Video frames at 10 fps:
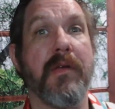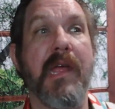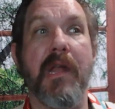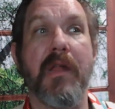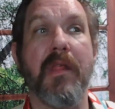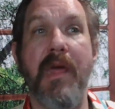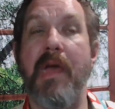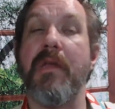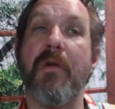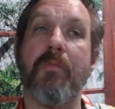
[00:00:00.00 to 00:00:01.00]
It
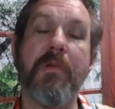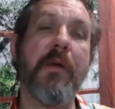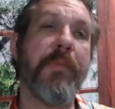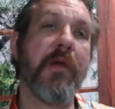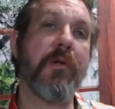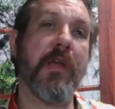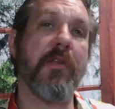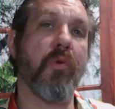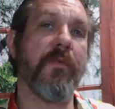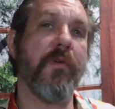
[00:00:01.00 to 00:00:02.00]
then reappeared
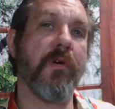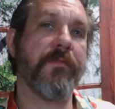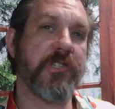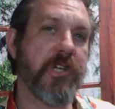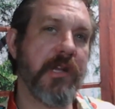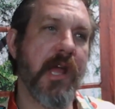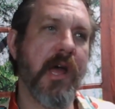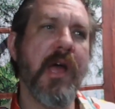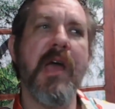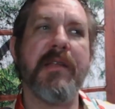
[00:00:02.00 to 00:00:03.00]
in Norfolk, Virginia,